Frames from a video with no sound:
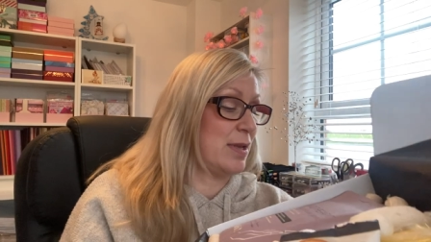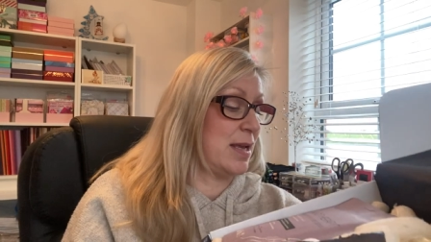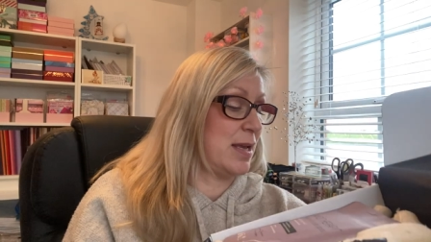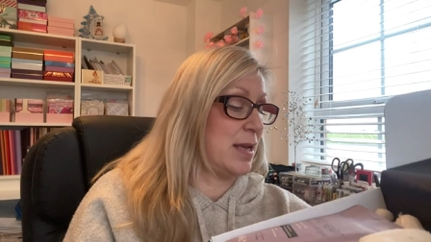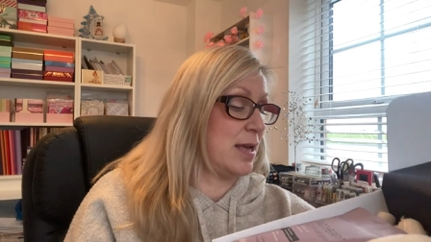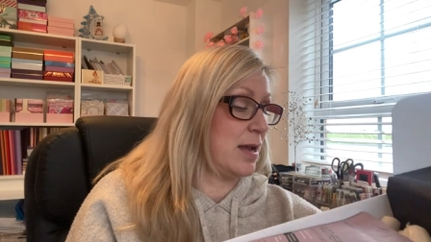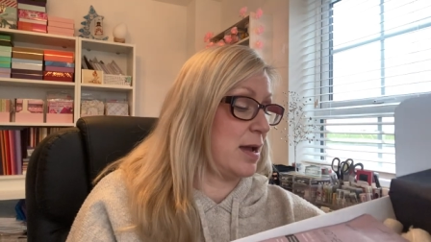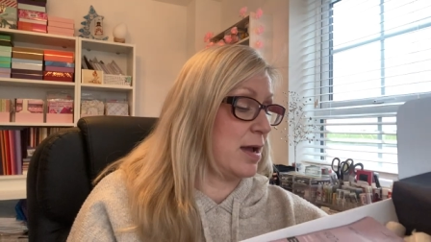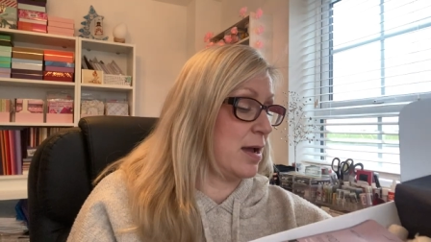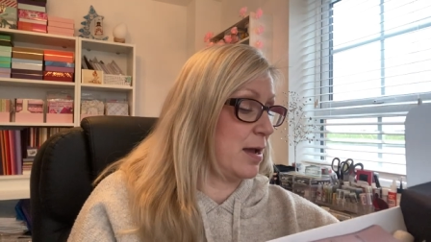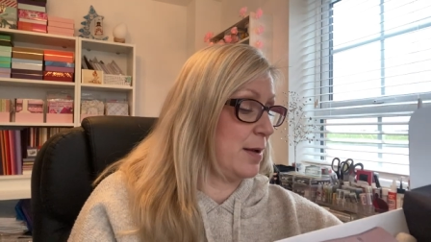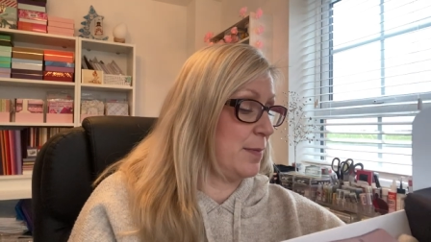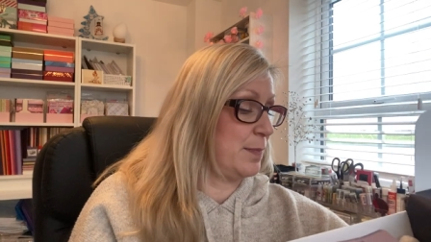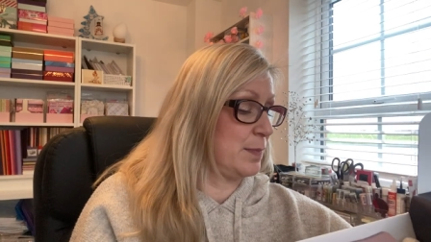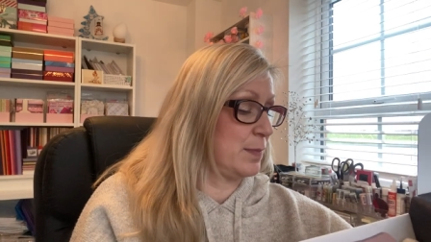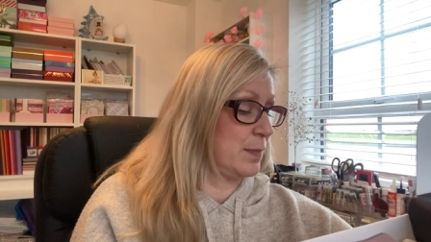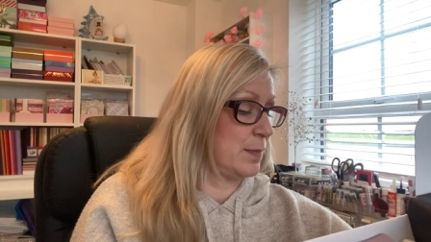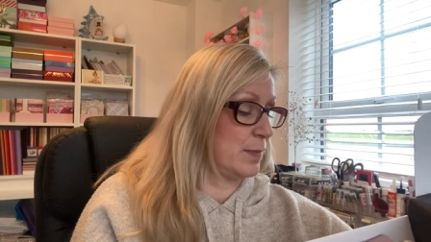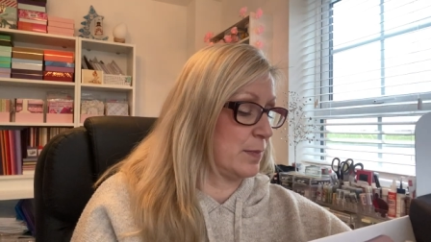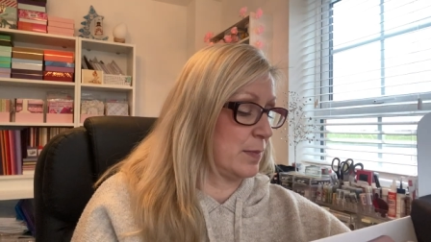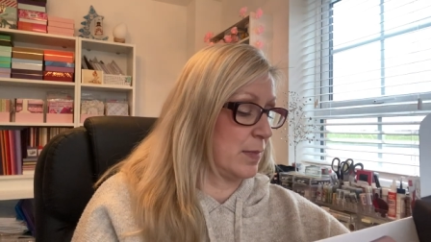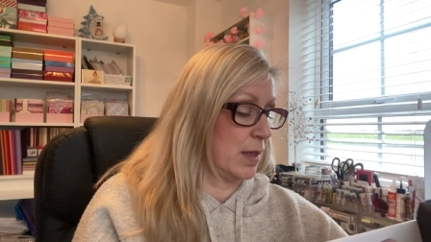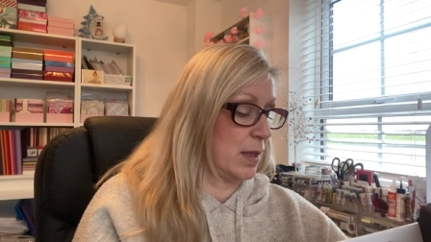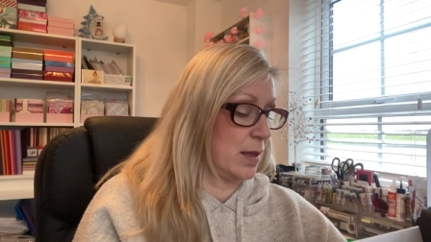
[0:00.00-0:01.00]
here
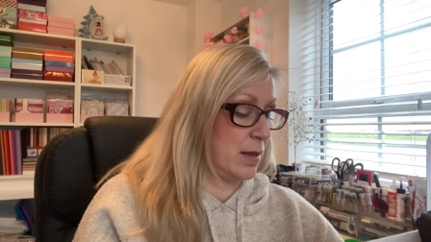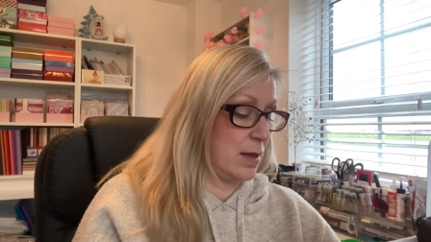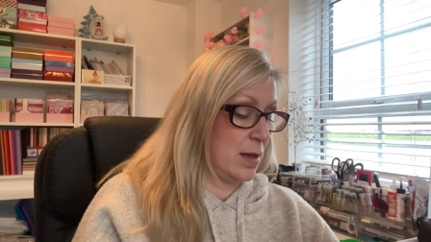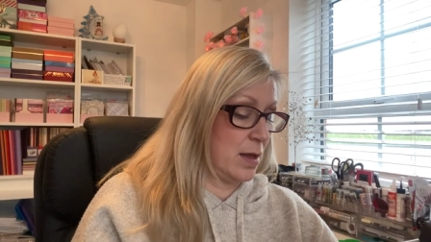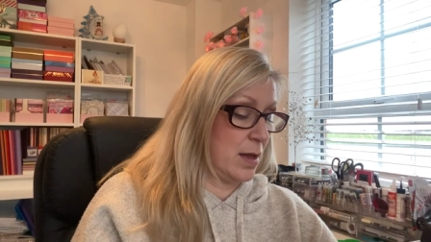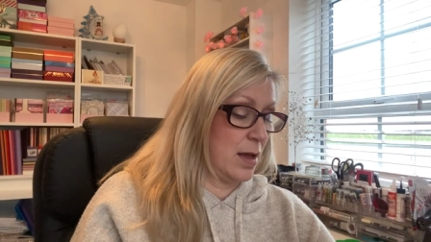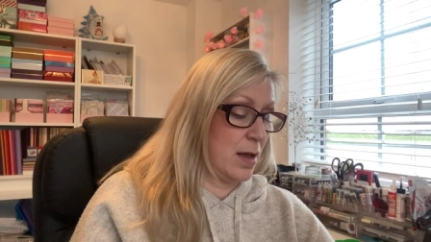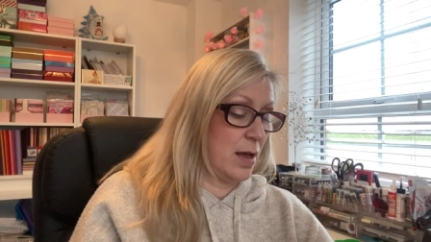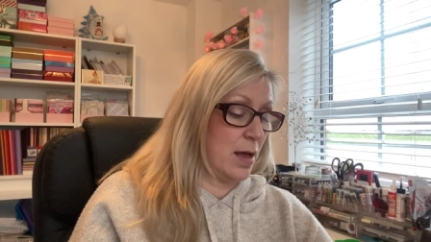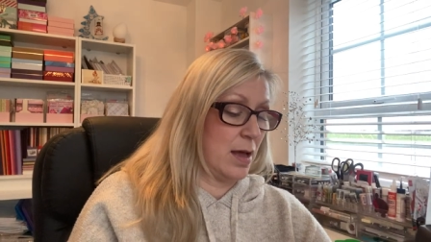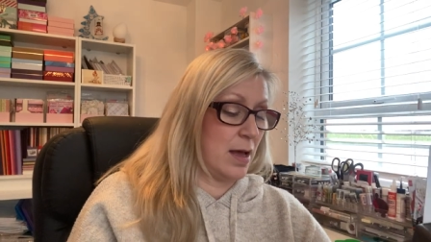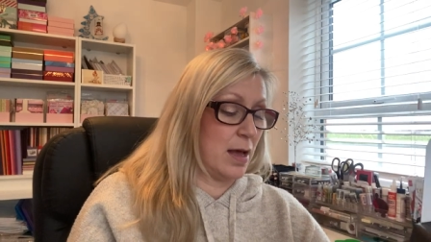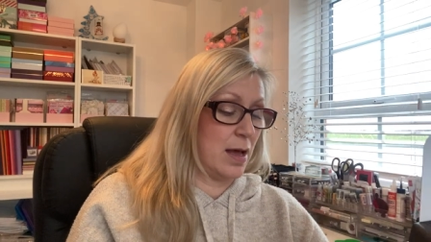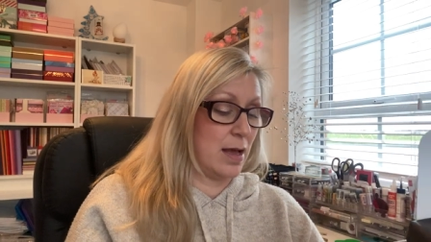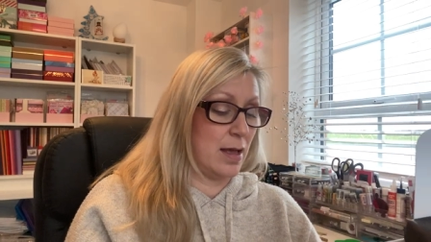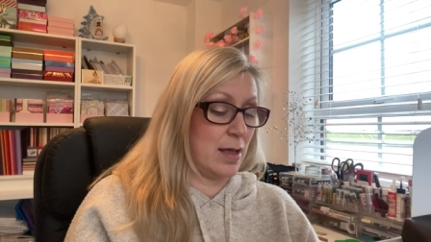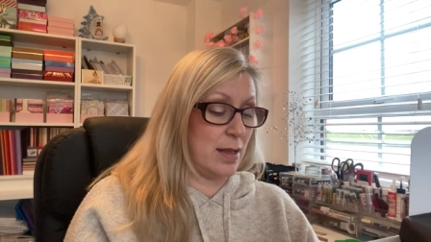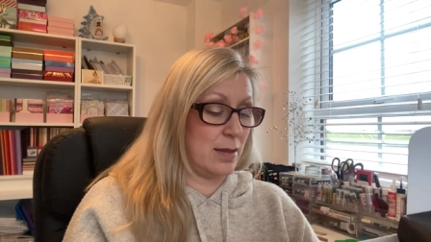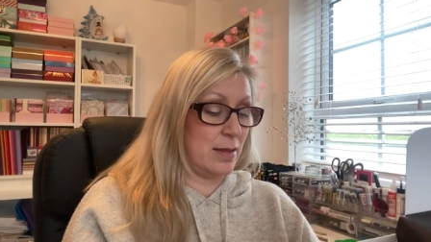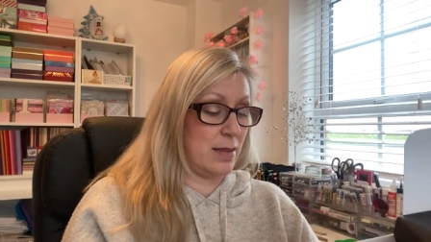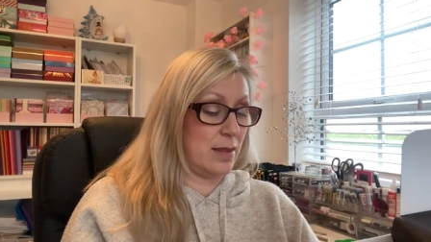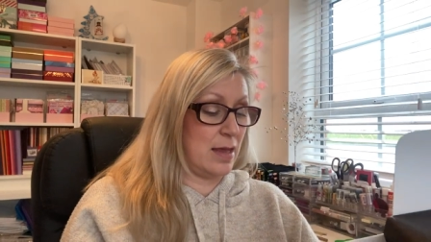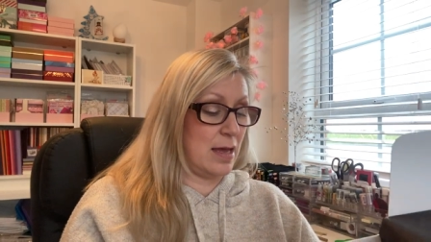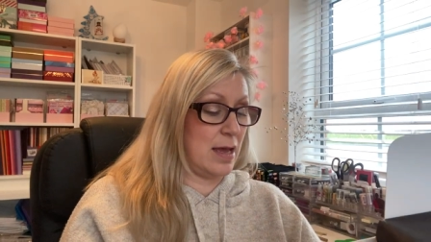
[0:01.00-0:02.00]

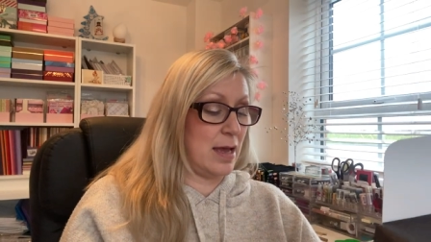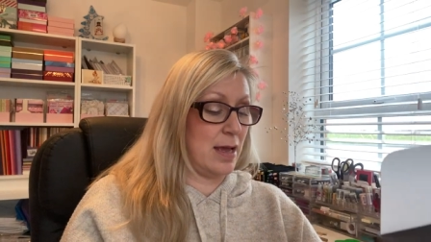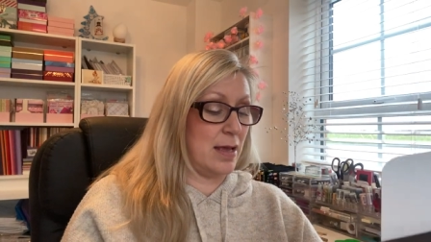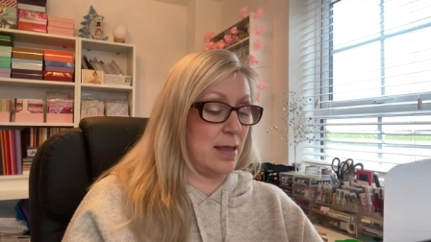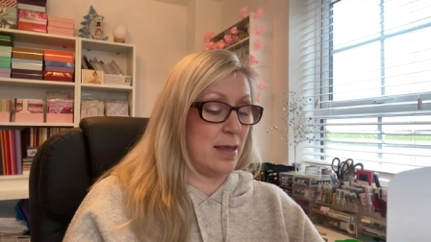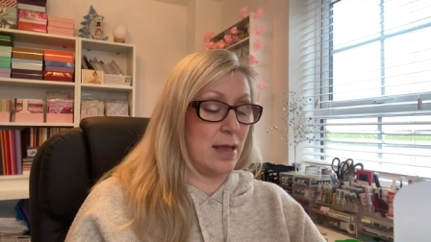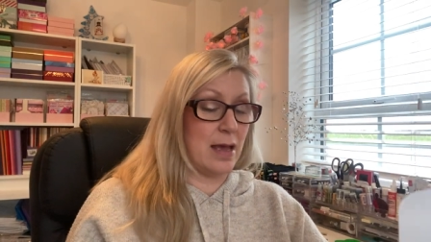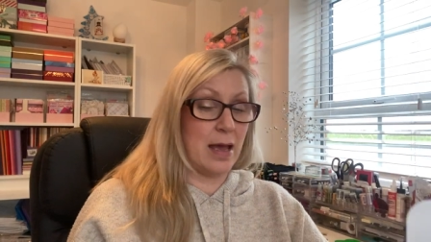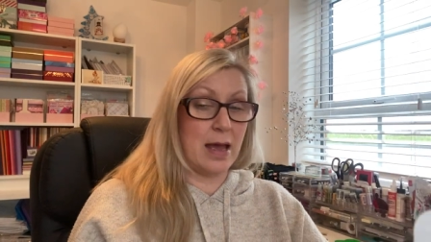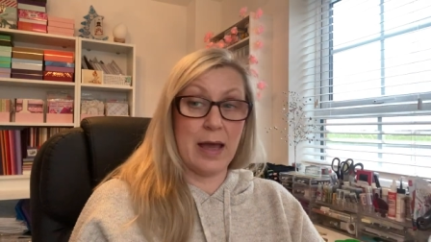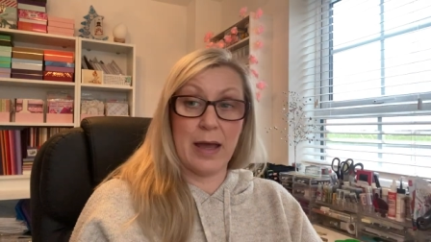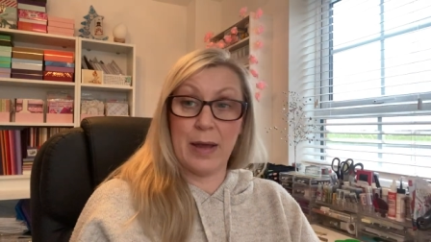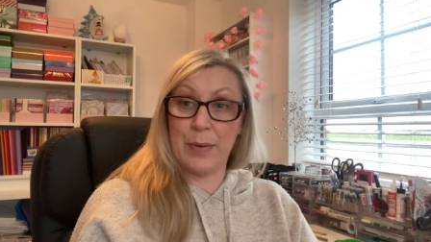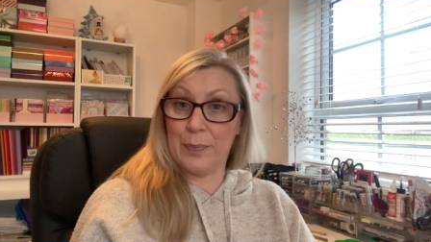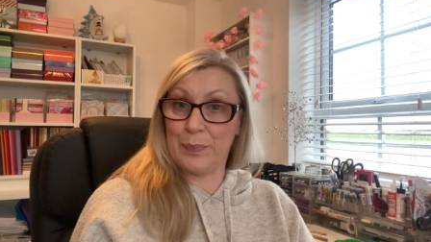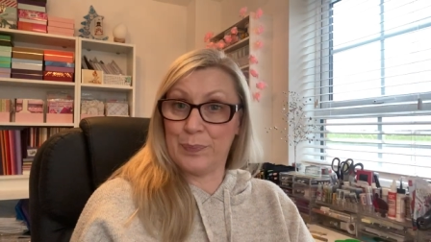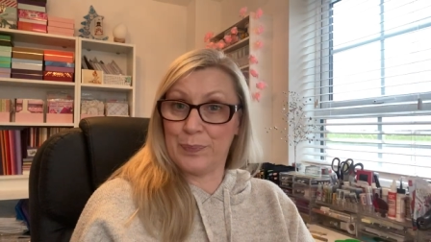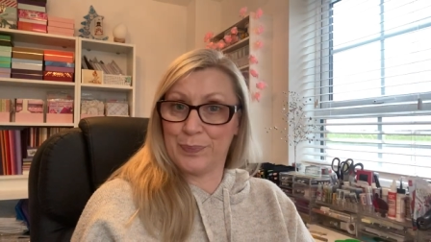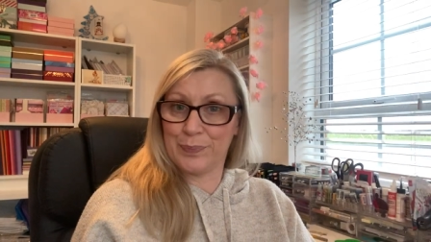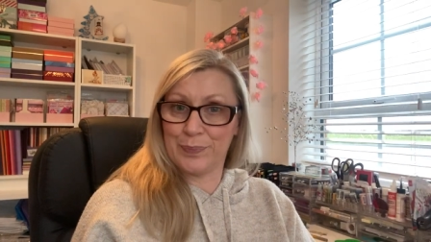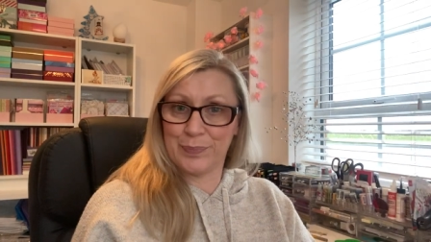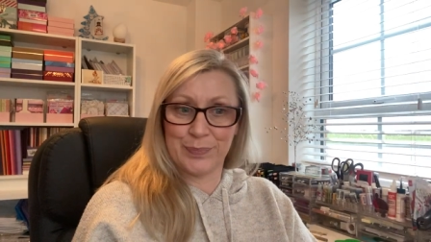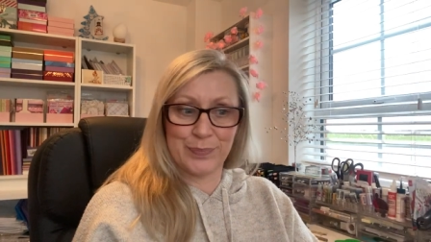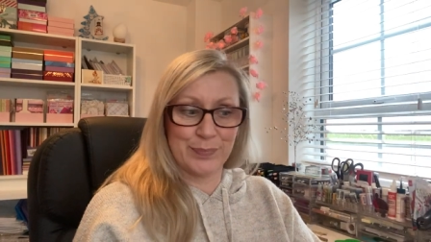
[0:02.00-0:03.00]
and
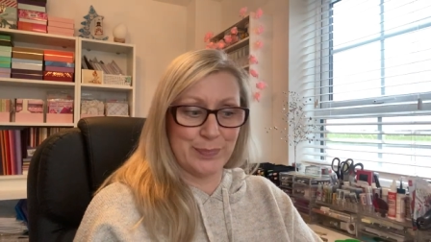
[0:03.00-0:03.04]
then